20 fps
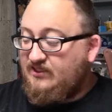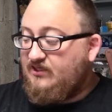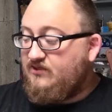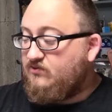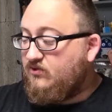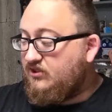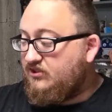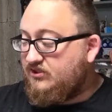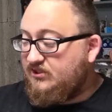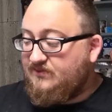any
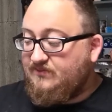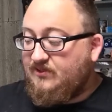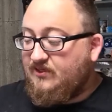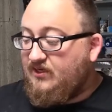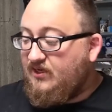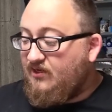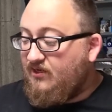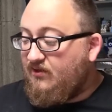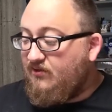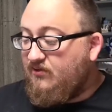questions about
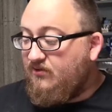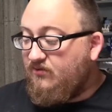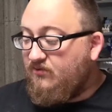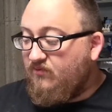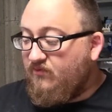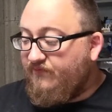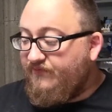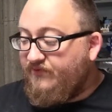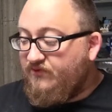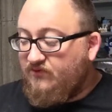any of the
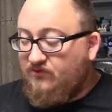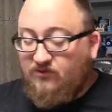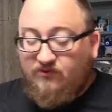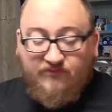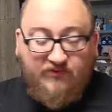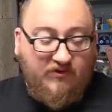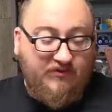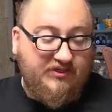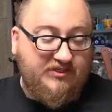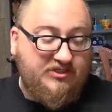
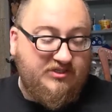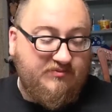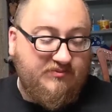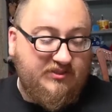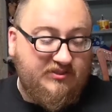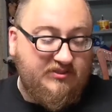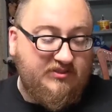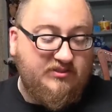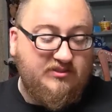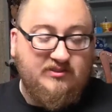Nuvo
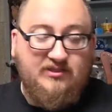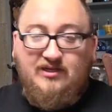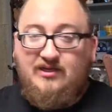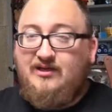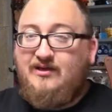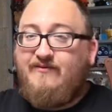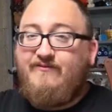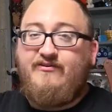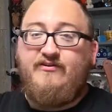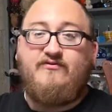instruments,
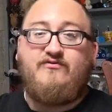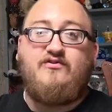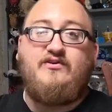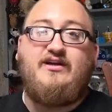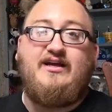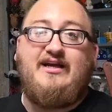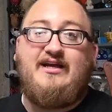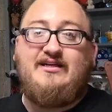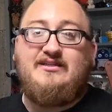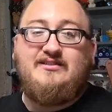feel free
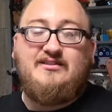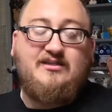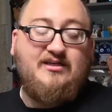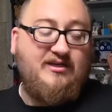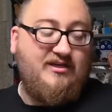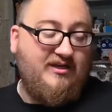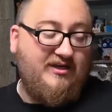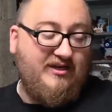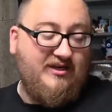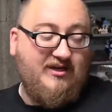to ask,
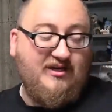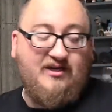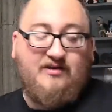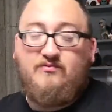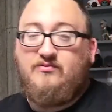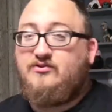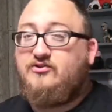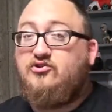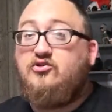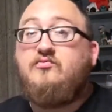and I
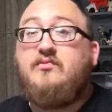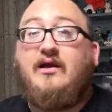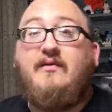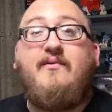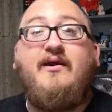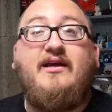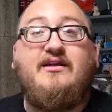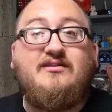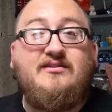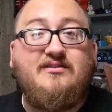will do my
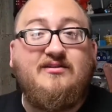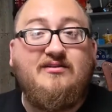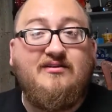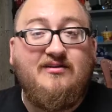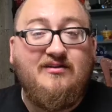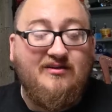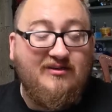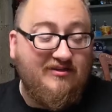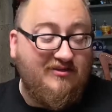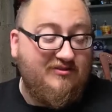best
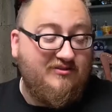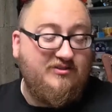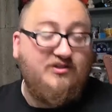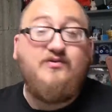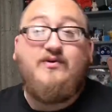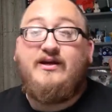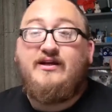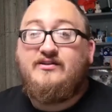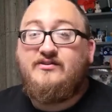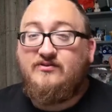
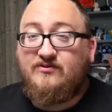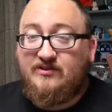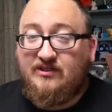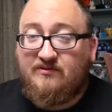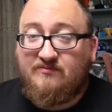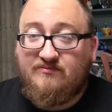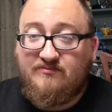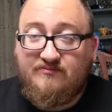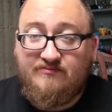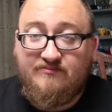to answer them.